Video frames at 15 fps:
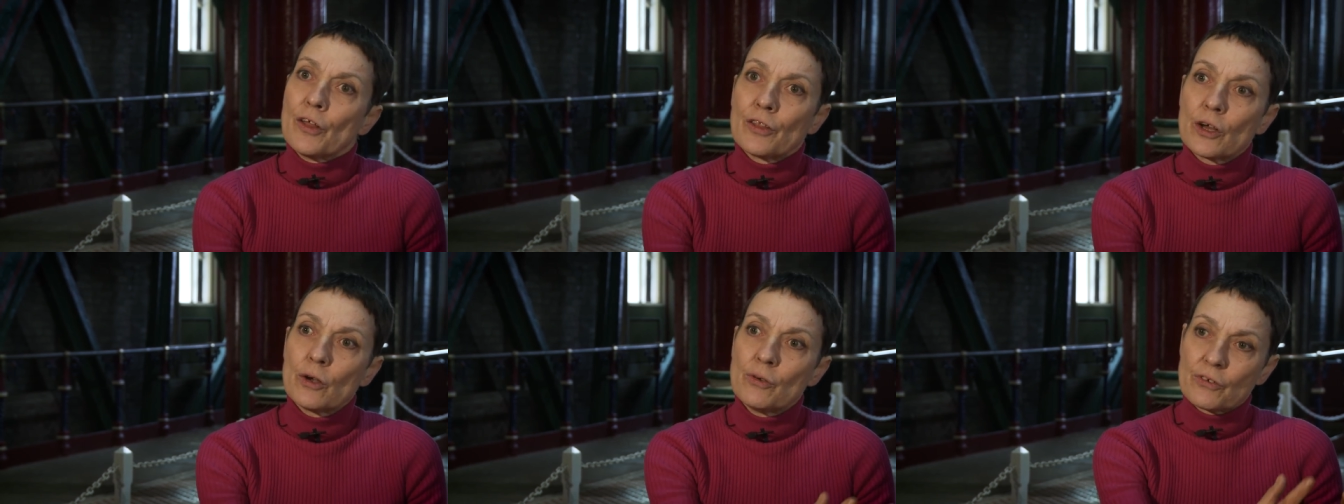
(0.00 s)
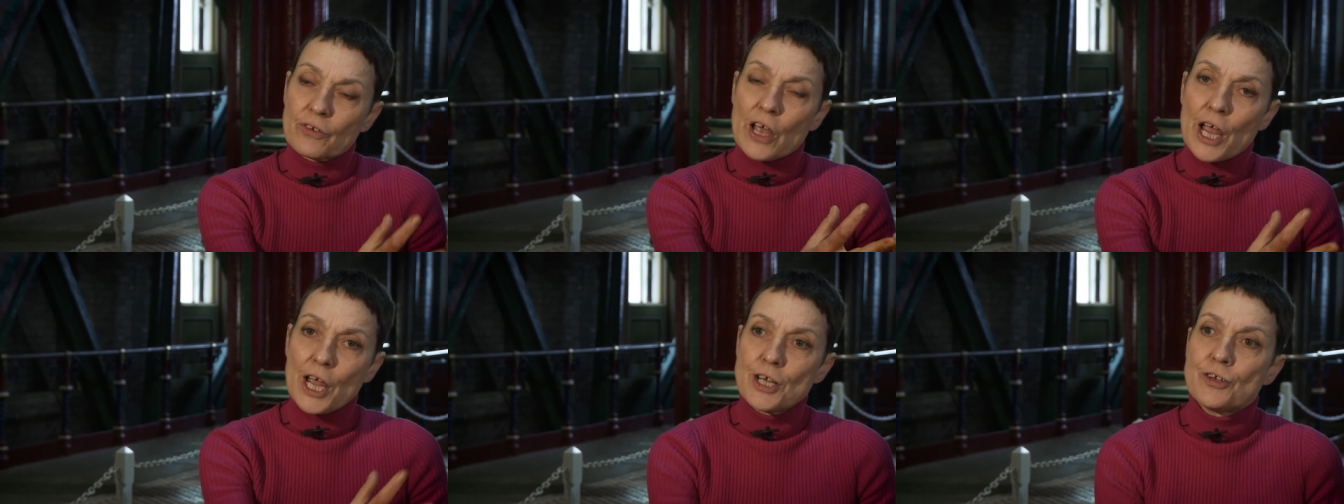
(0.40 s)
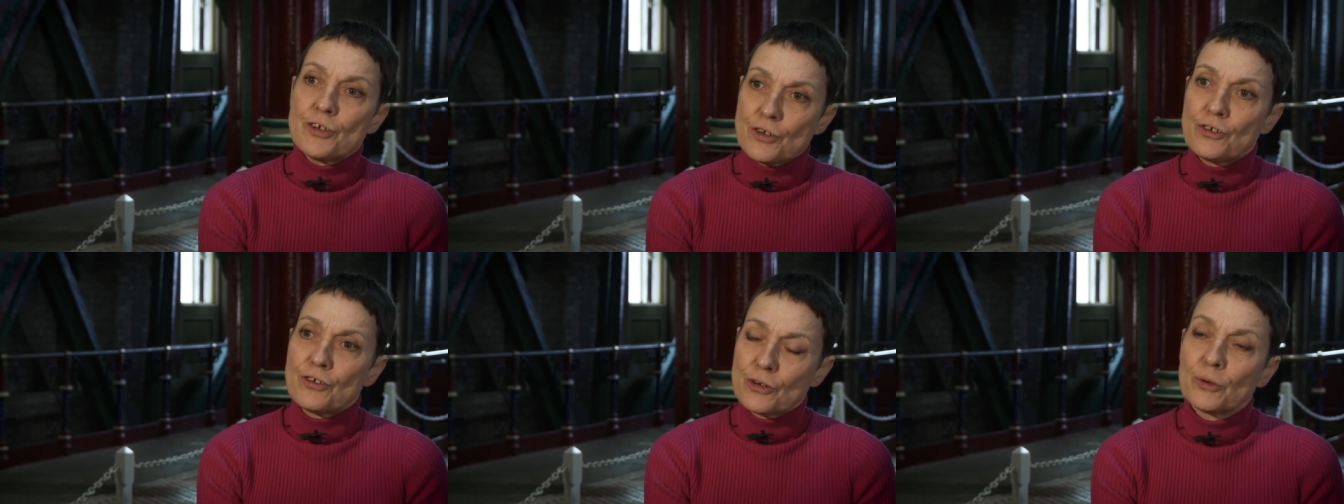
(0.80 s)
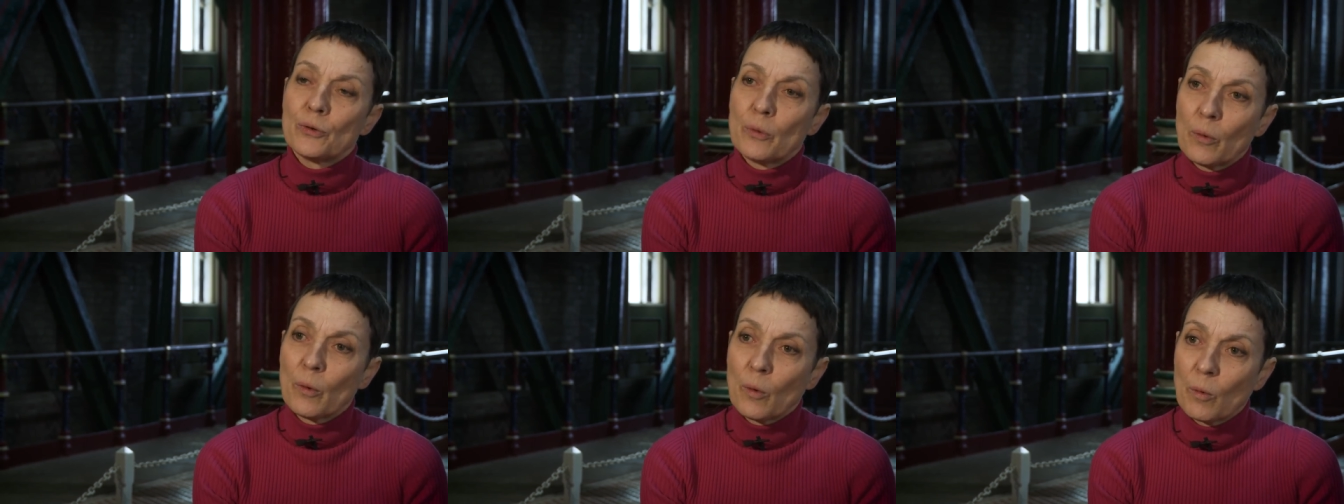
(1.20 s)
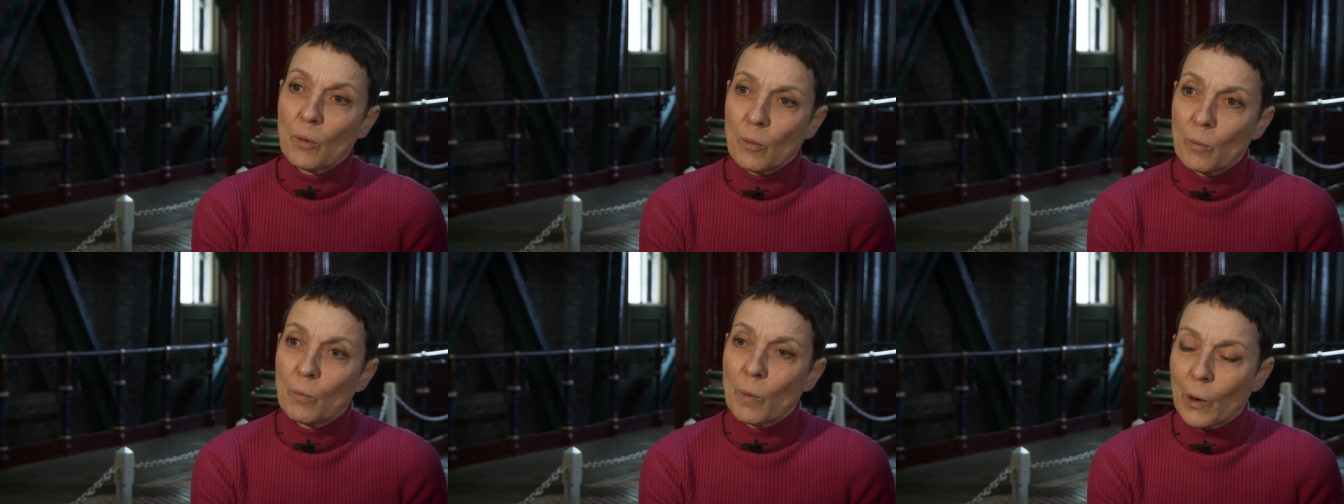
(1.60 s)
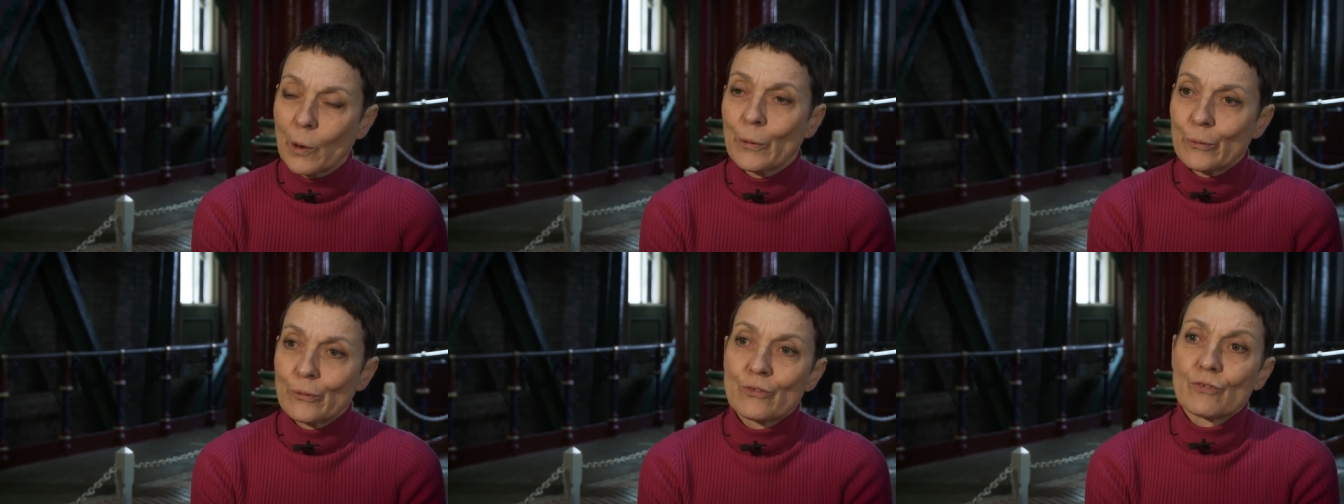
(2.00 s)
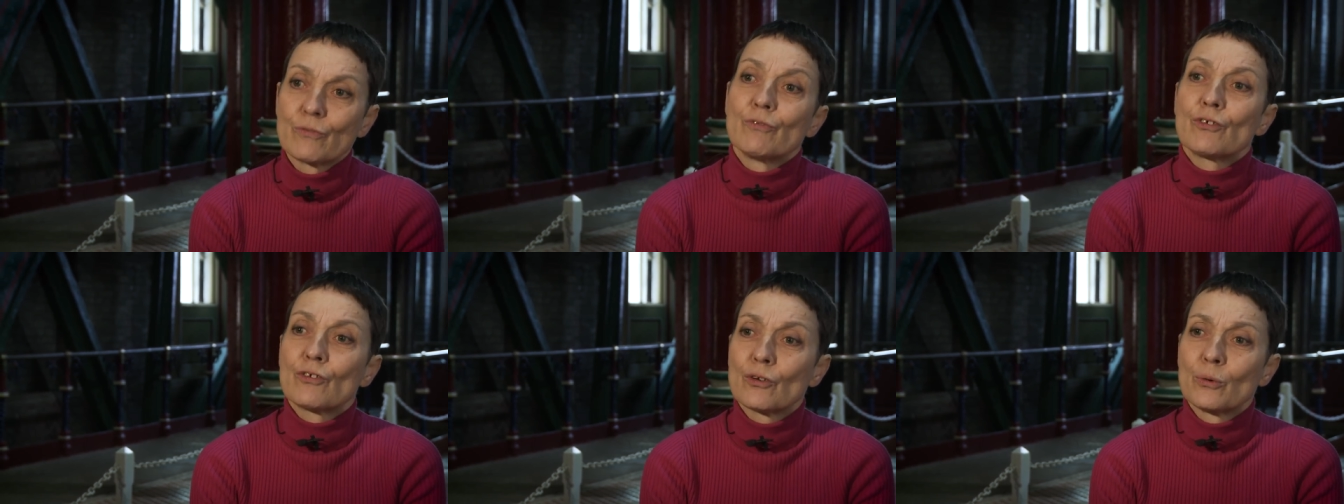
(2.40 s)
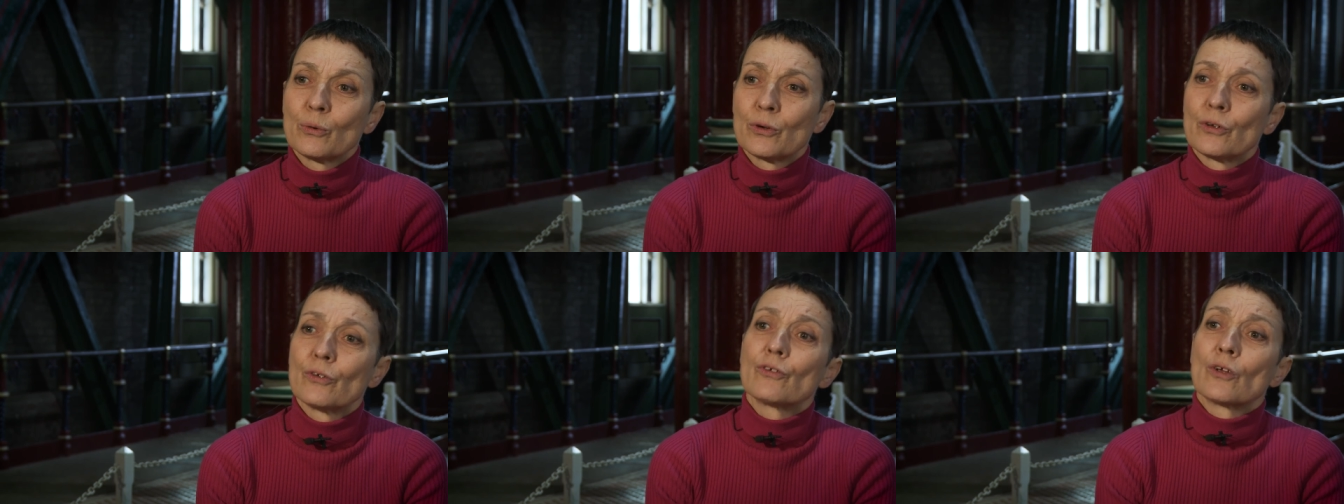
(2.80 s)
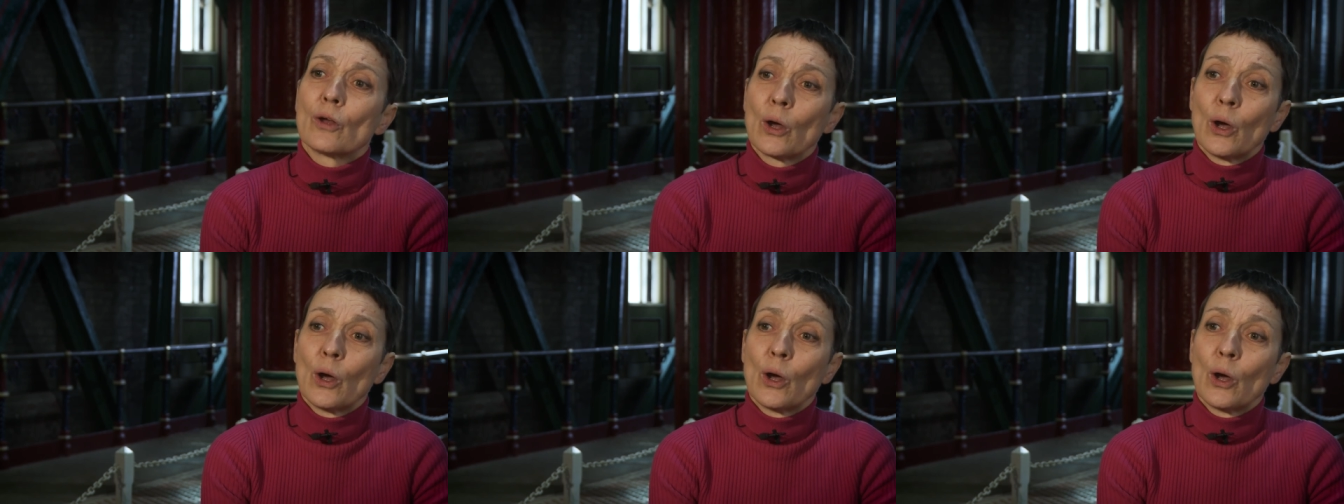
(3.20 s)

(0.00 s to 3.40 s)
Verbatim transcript: those eighty-two miles of sewers